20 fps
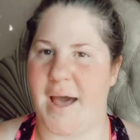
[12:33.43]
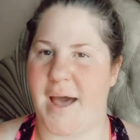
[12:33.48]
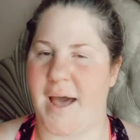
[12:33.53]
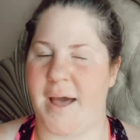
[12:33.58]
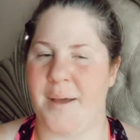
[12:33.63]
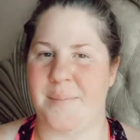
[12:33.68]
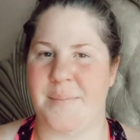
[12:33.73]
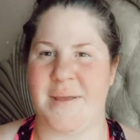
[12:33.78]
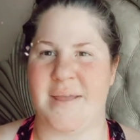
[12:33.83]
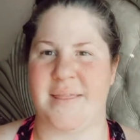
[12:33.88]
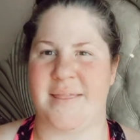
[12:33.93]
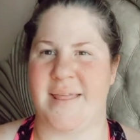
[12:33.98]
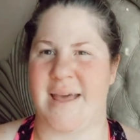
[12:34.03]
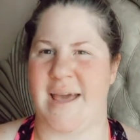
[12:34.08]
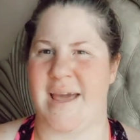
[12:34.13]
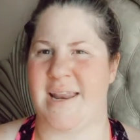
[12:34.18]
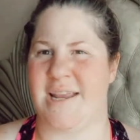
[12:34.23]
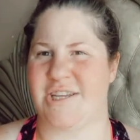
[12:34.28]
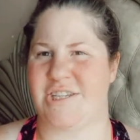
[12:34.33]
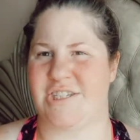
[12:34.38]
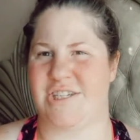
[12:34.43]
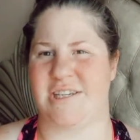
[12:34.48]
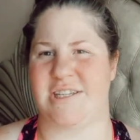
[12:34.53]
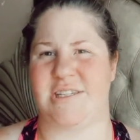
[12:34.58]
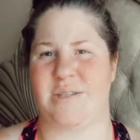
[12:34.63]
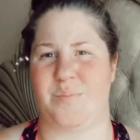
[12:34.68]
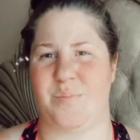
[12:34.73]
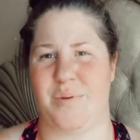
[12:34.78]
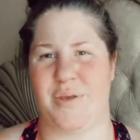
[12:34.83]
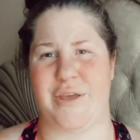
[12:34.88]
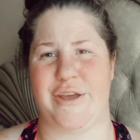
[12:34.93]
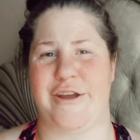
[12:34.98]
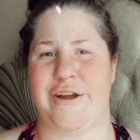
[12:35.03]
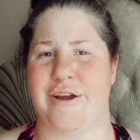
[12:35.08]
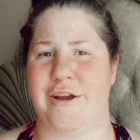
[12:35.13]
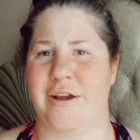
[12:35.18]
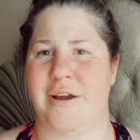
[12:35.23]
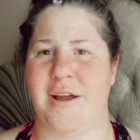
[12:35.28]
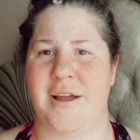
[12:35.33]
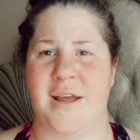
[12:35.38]
I mean, that is just
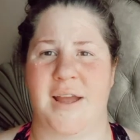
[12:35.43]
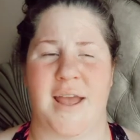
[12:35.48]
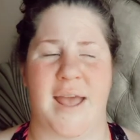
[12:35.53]
pure